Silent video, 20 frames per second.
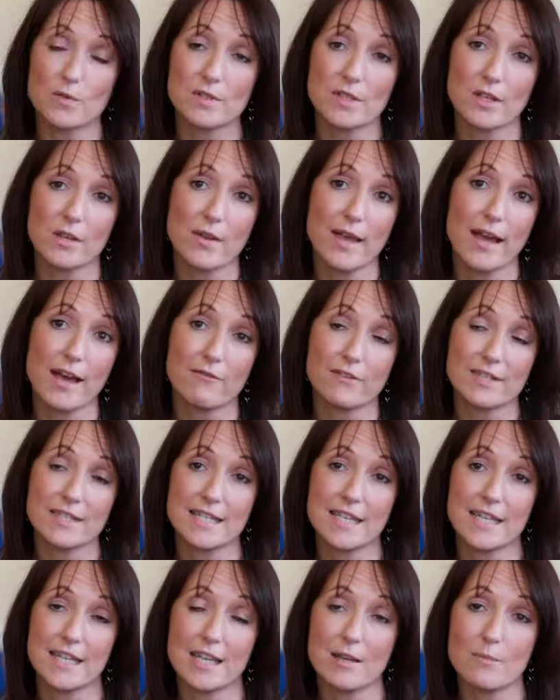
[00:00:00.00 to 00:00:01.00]
so you have a
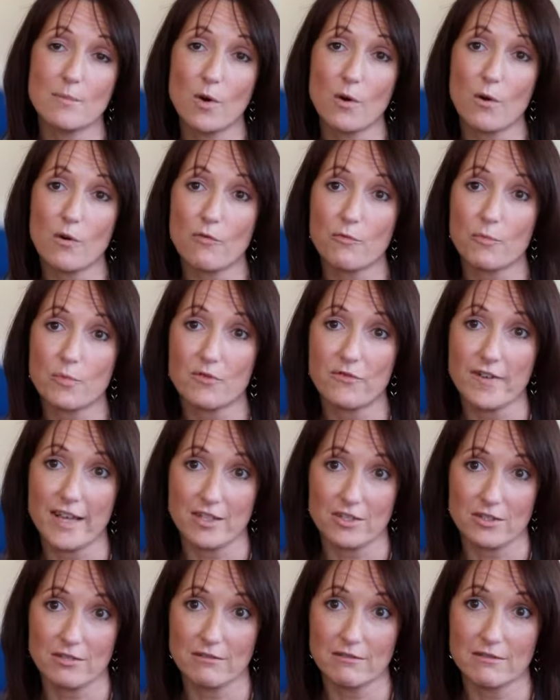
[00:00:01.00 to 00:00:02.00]
team of
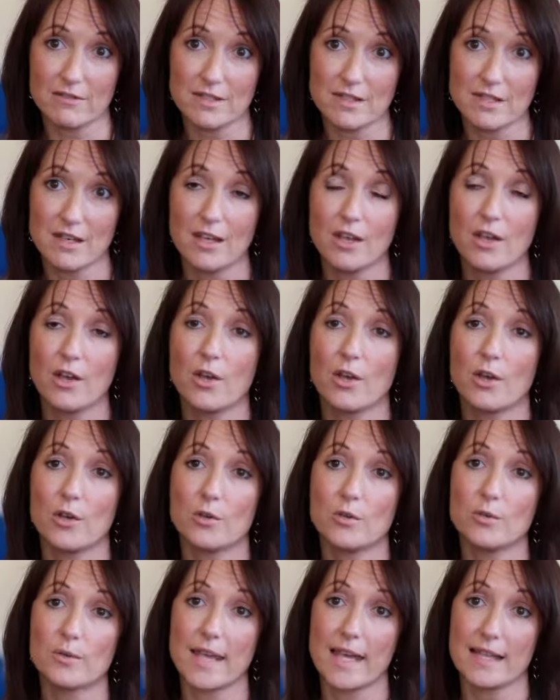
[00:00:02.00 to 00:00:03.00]
professionals
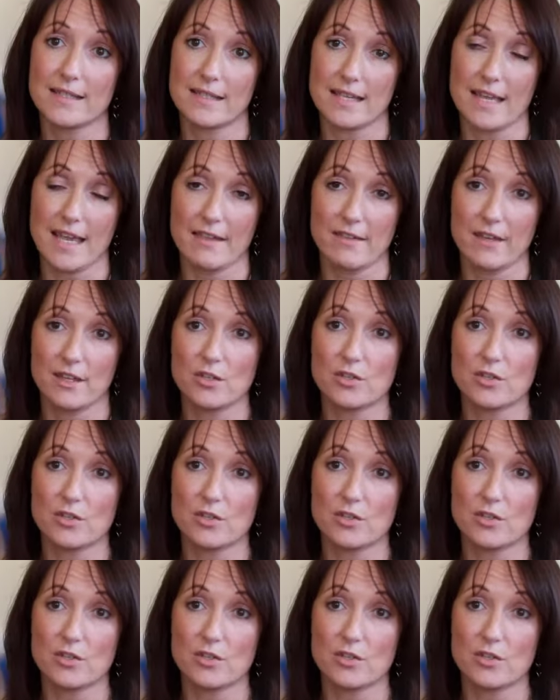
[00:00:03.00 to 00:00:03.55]
who get together